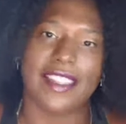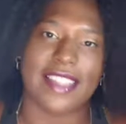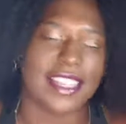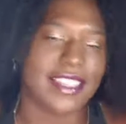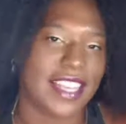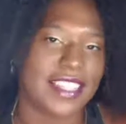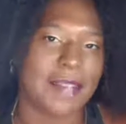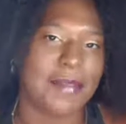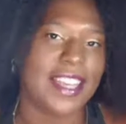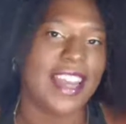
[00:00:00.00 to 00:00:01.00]
they say
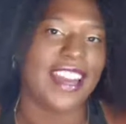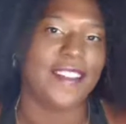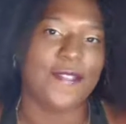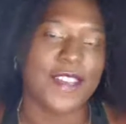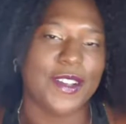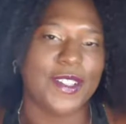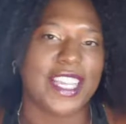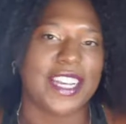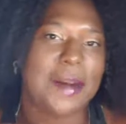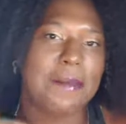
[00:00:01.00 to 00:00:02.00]
something and it feels
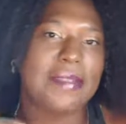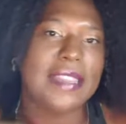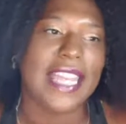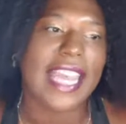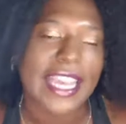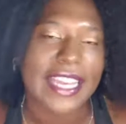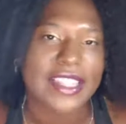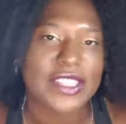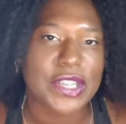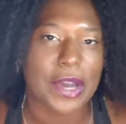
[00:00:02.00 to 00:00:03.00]
like a blade
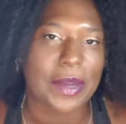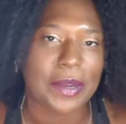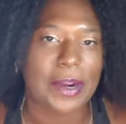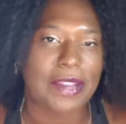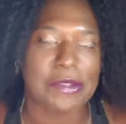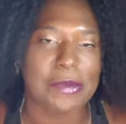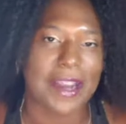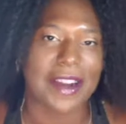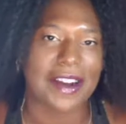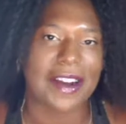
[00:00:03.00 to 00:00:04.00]
is going right through
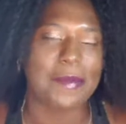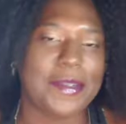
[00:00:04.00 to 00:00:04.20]
my heart.